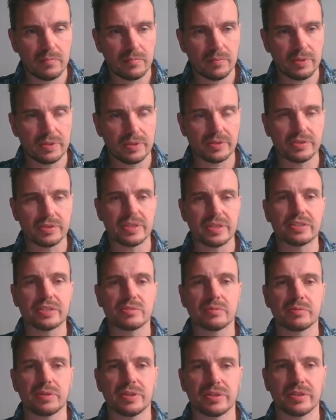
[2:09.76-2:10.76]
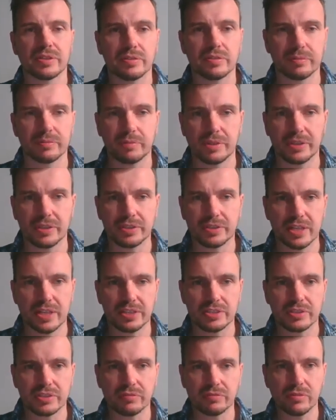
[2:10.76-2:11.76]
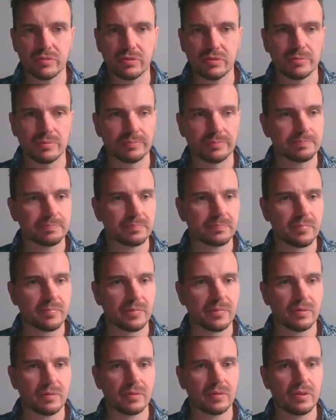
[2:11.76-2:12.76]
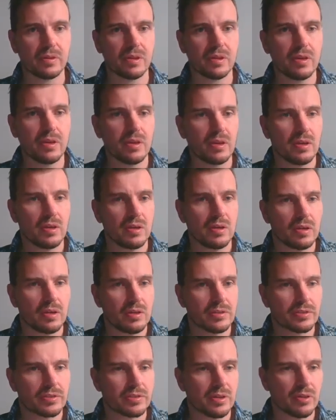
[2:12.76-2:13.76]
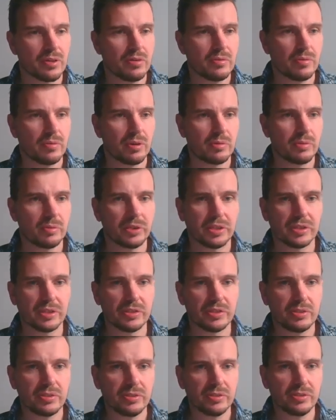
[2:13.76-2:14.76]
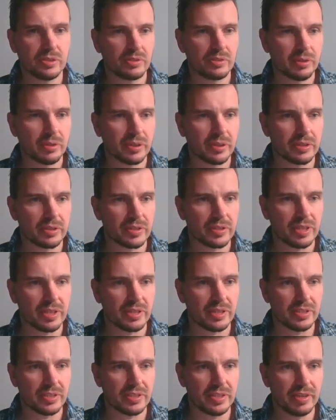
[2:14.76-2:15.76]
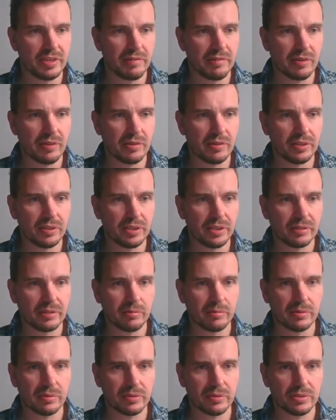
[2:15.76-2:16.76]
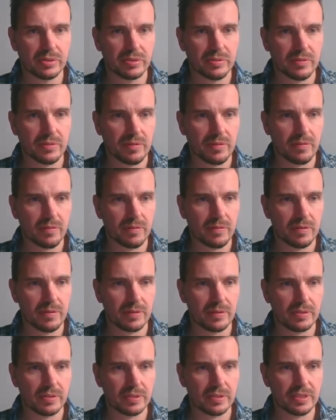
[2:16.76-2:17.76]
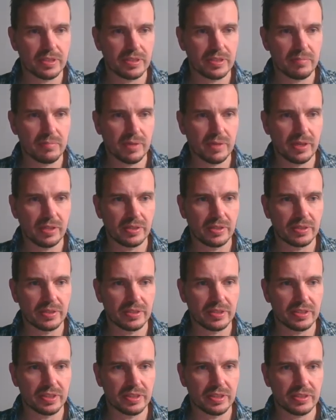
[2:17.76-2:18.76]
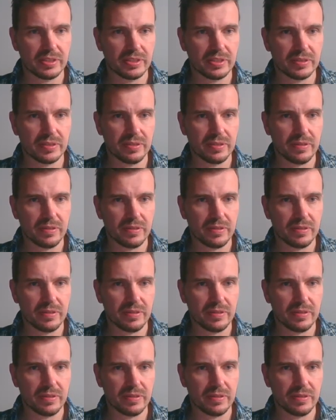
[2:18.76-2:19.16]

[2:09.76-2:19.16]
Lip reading: because that's when it touched the floor. So what we can do is we can say zero equals t minus six,